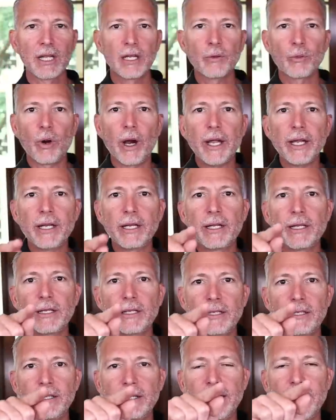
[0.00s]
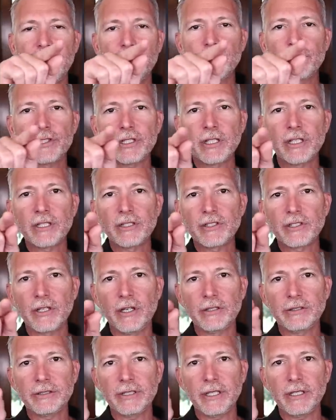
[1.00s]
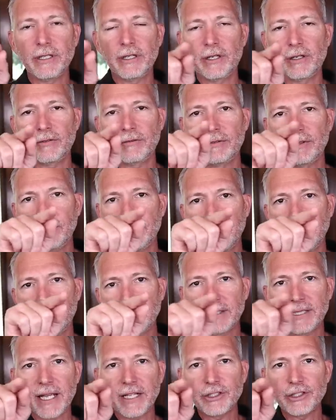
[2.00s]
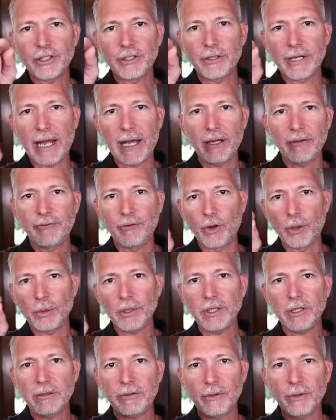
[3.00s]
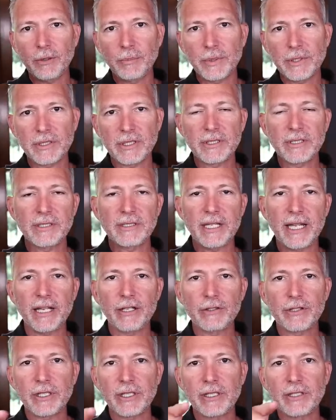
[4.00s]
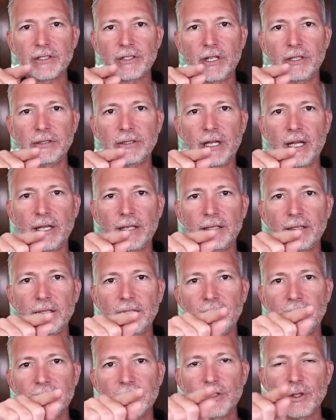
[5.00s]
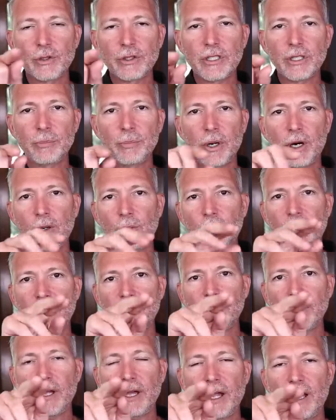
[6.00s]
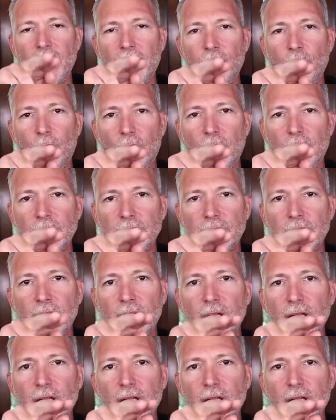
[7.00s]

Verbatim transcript: right? Anderson Consulting, you know, Accenture, not formerly doing business as Anderson Consulting, associate partner, whatever the hell I was.